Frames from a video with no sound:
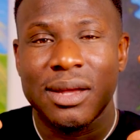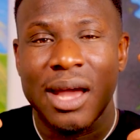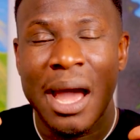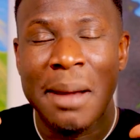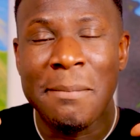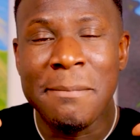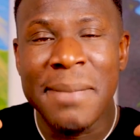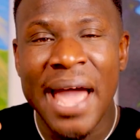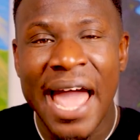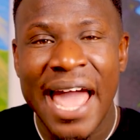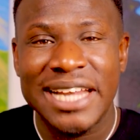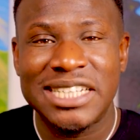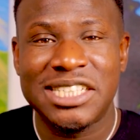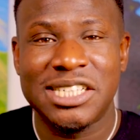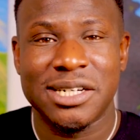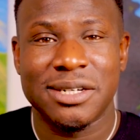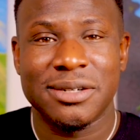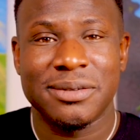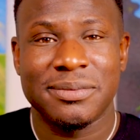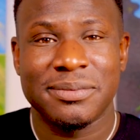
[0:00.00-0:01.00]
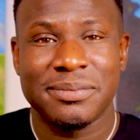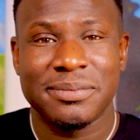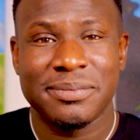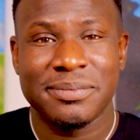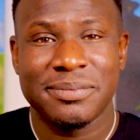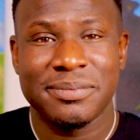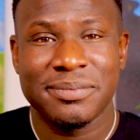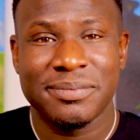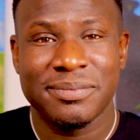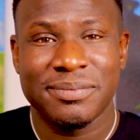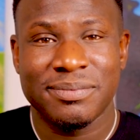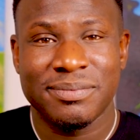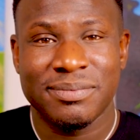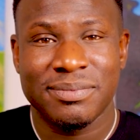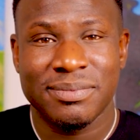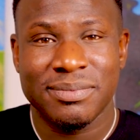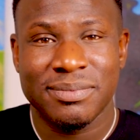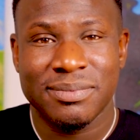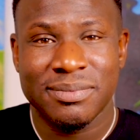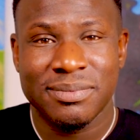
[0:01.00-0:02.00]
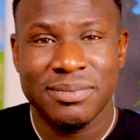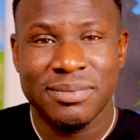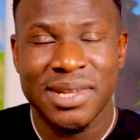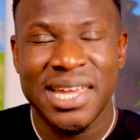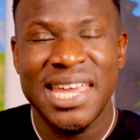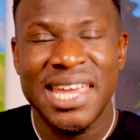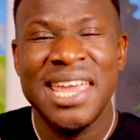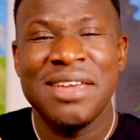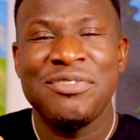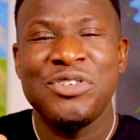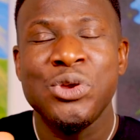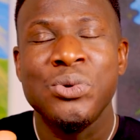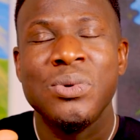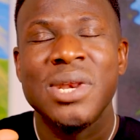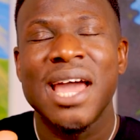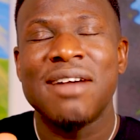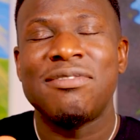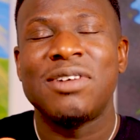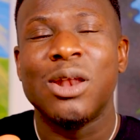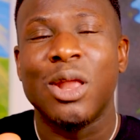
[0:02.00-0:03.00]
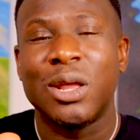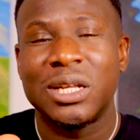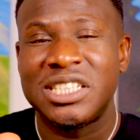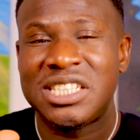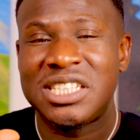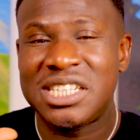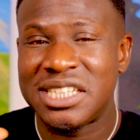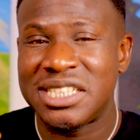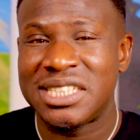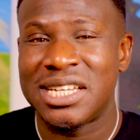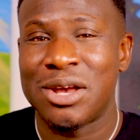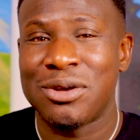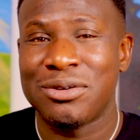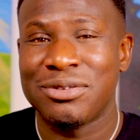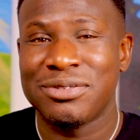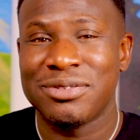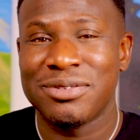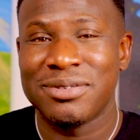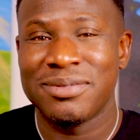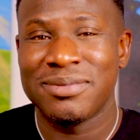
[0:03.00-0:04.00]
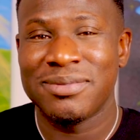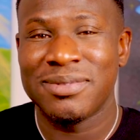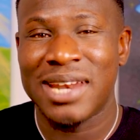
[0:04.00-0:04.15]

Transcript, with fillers: imagine if you never lost yourself?